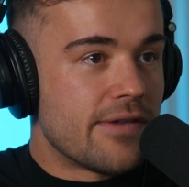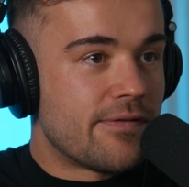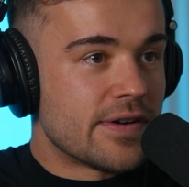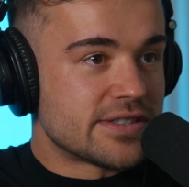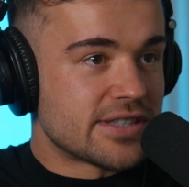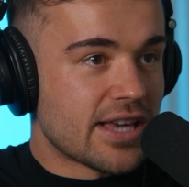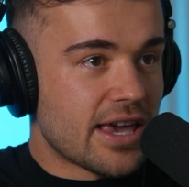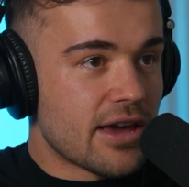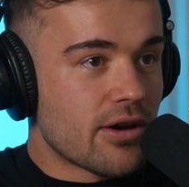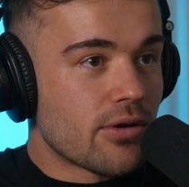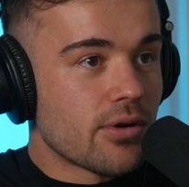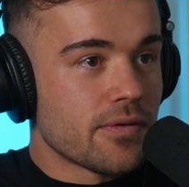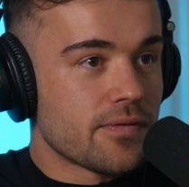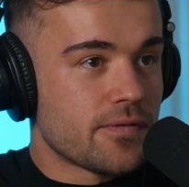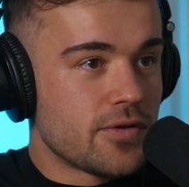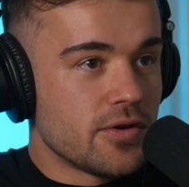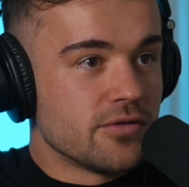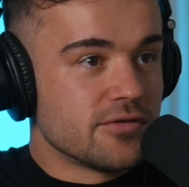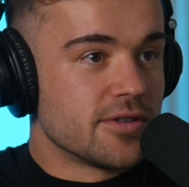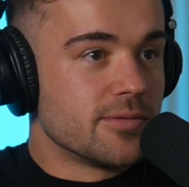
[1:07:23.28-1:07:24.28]
if there's
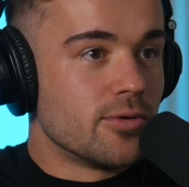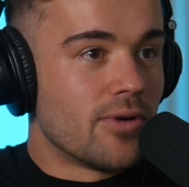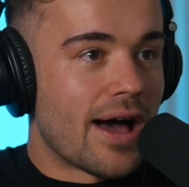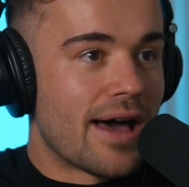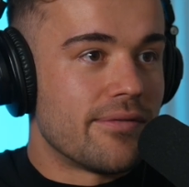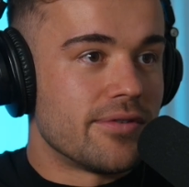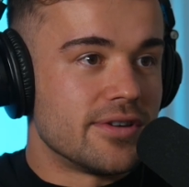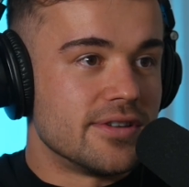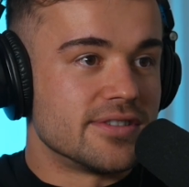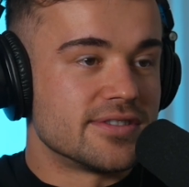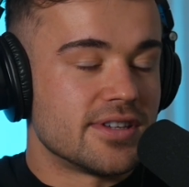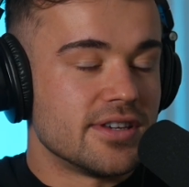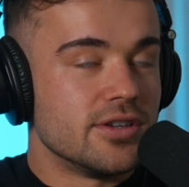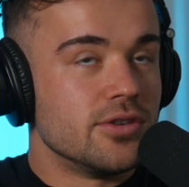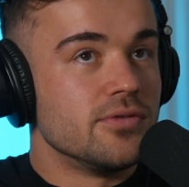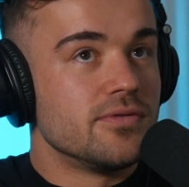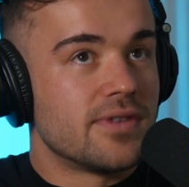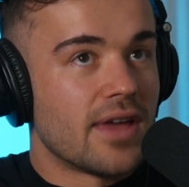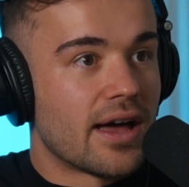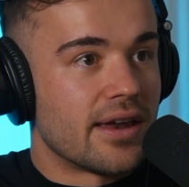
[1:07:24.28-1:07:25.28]
irrefutable evidence that
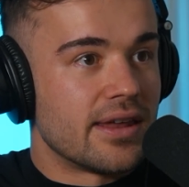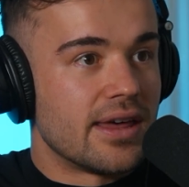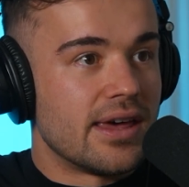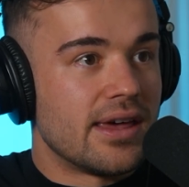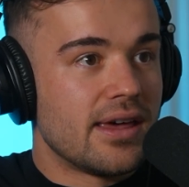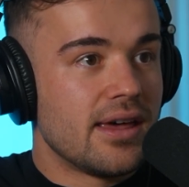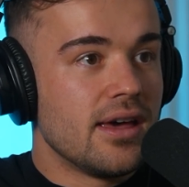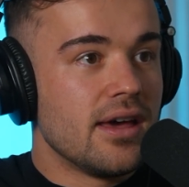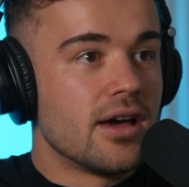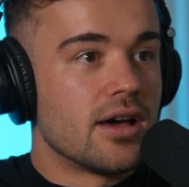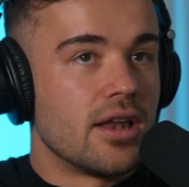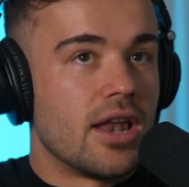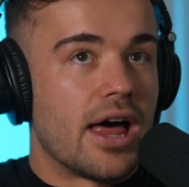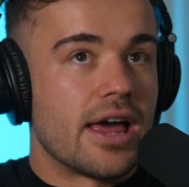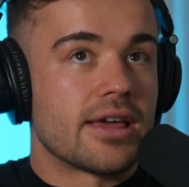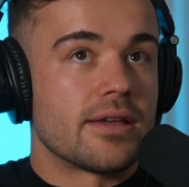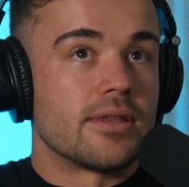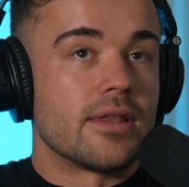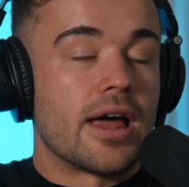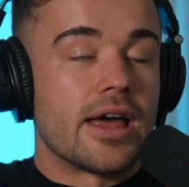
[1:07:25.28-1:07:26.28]
you've done it,
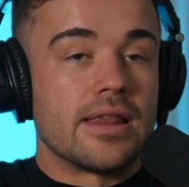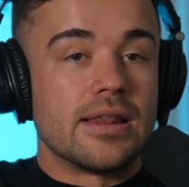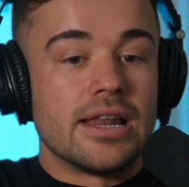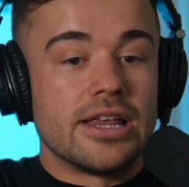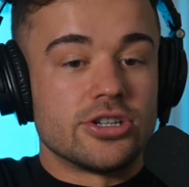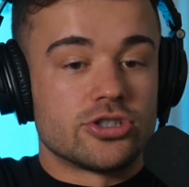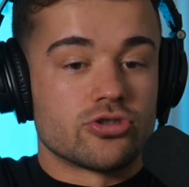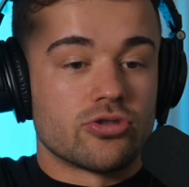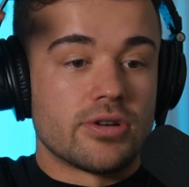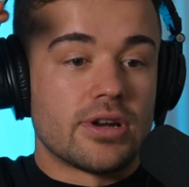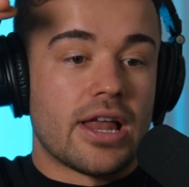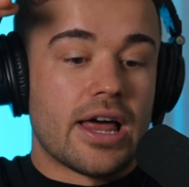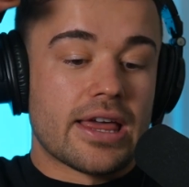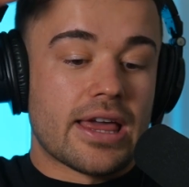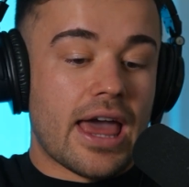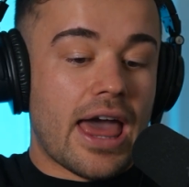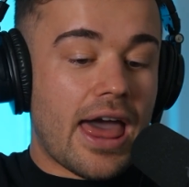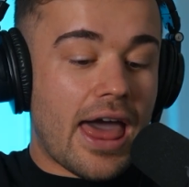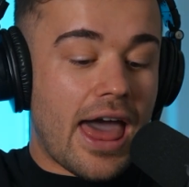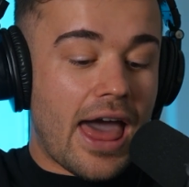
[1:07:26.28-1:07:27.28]
like literally
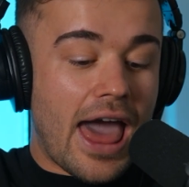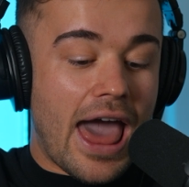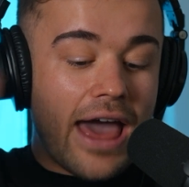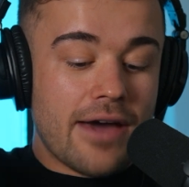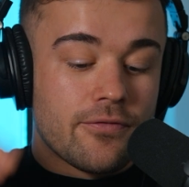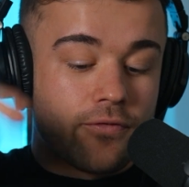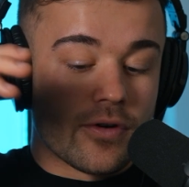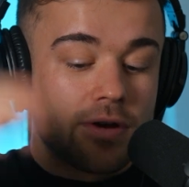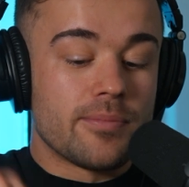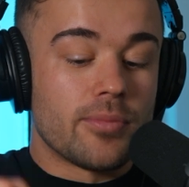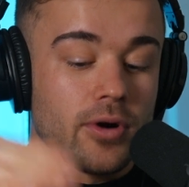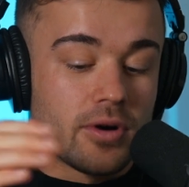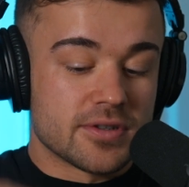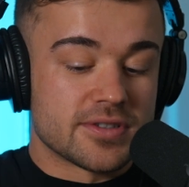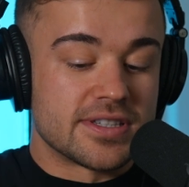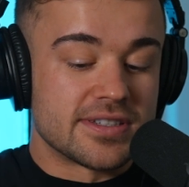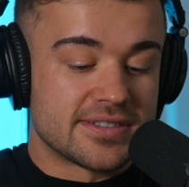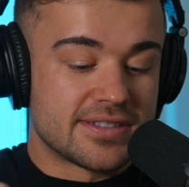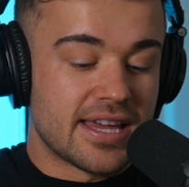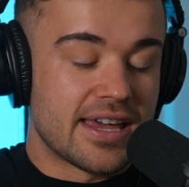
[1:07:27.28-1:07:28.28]
like. Every
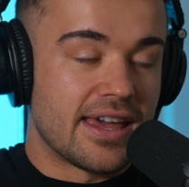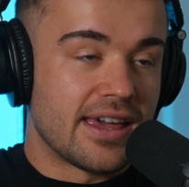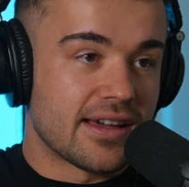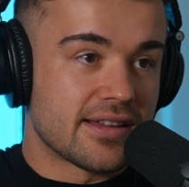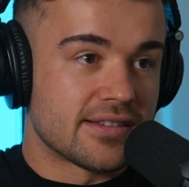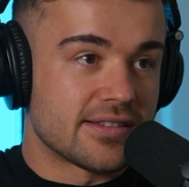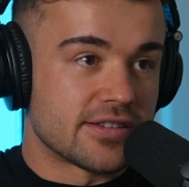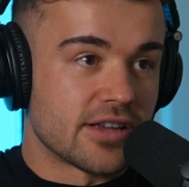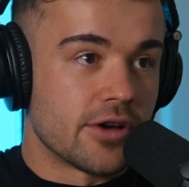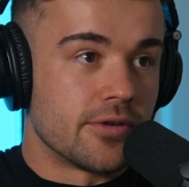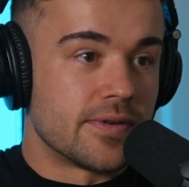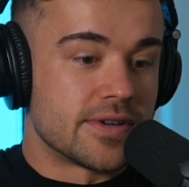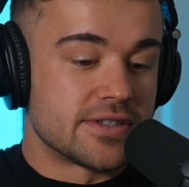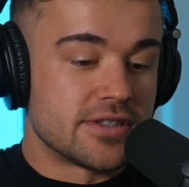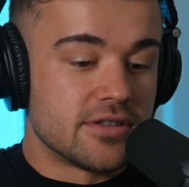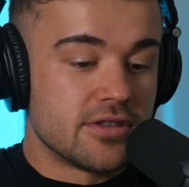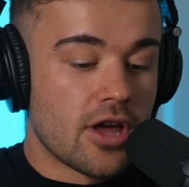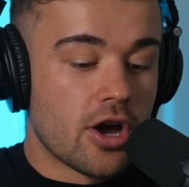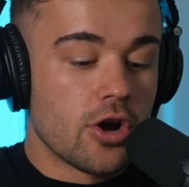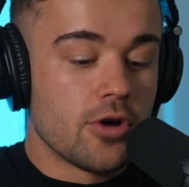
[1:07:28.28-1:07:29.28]
box is ticked, so
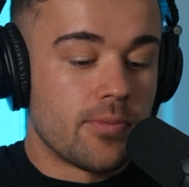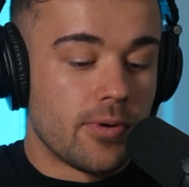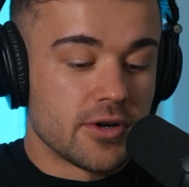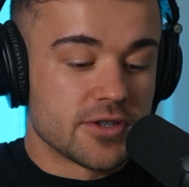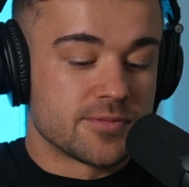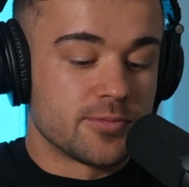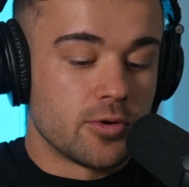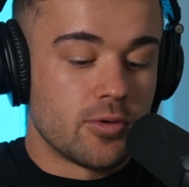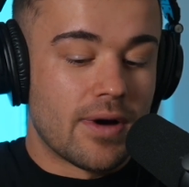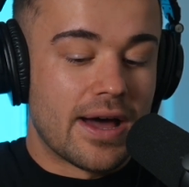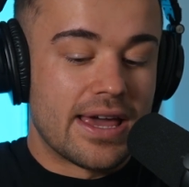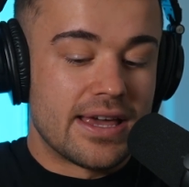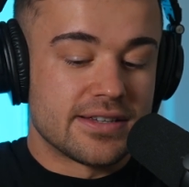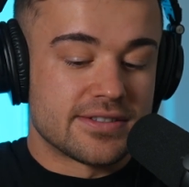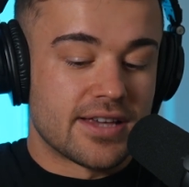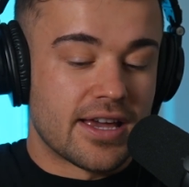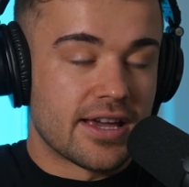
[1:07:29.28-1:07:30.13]
there's no possible way it's